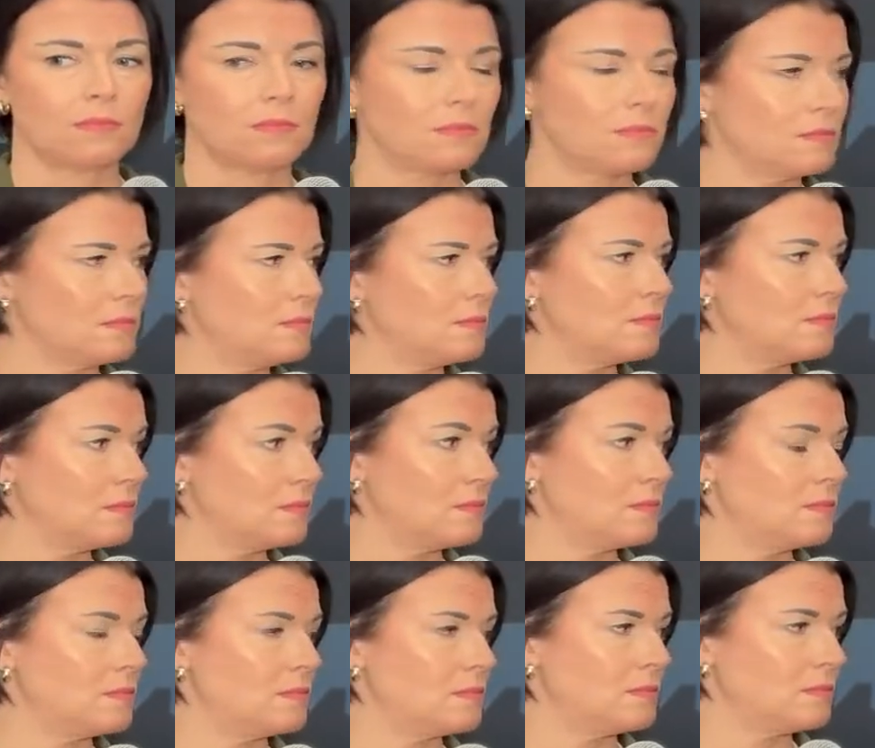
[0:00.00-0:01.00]

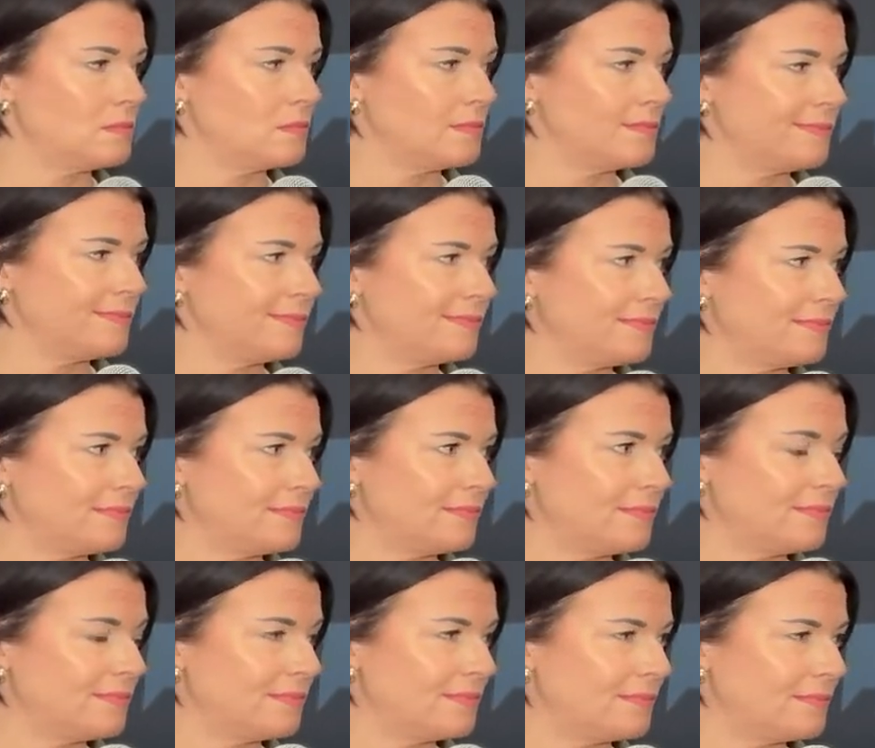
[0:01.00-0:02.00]

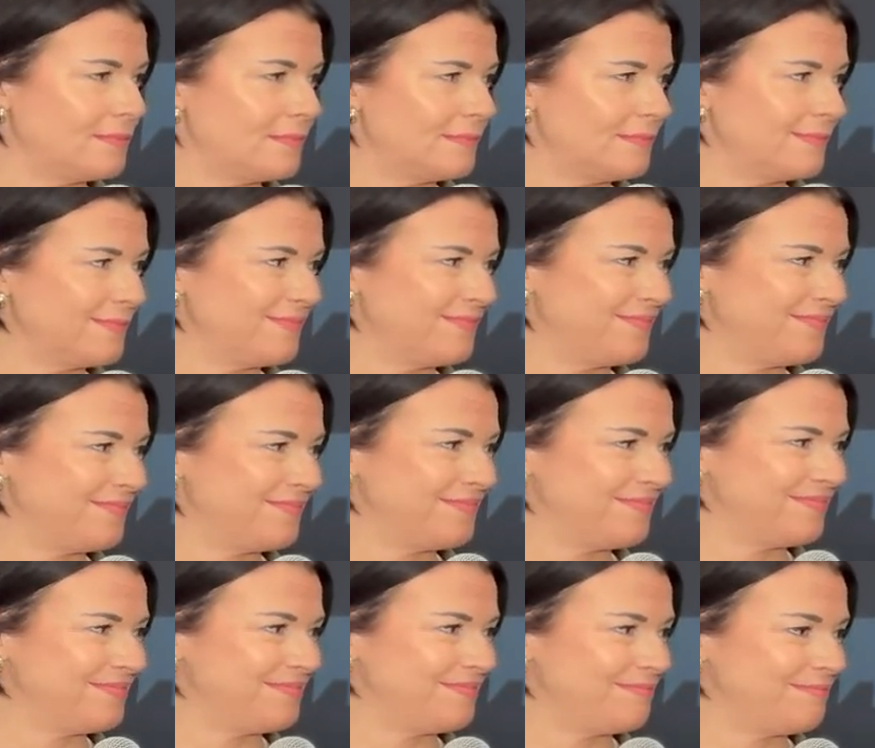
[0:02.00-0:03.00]

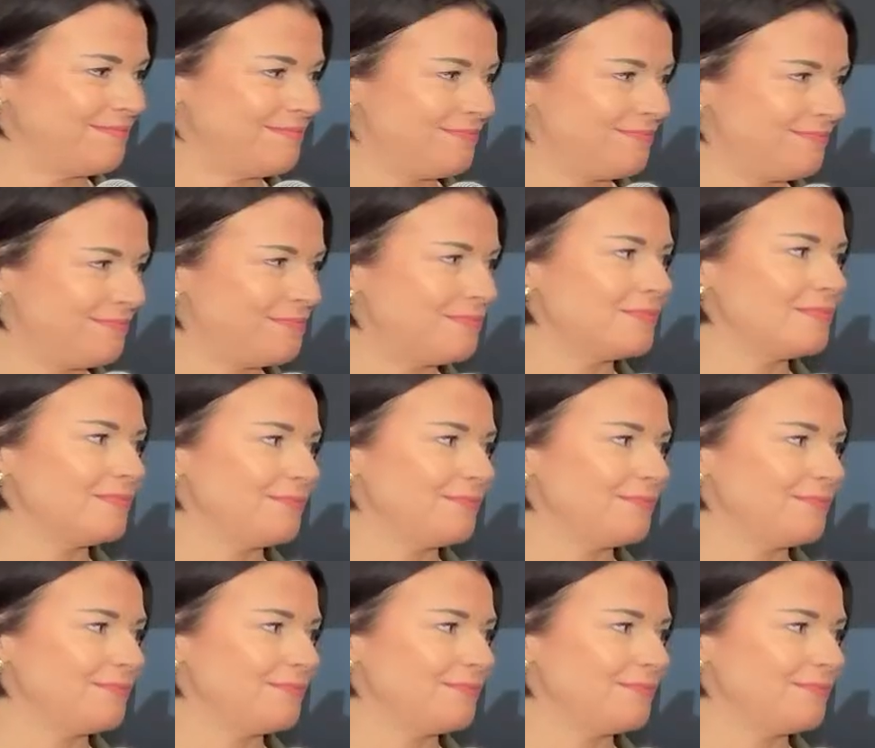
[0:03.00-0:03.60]
(silent)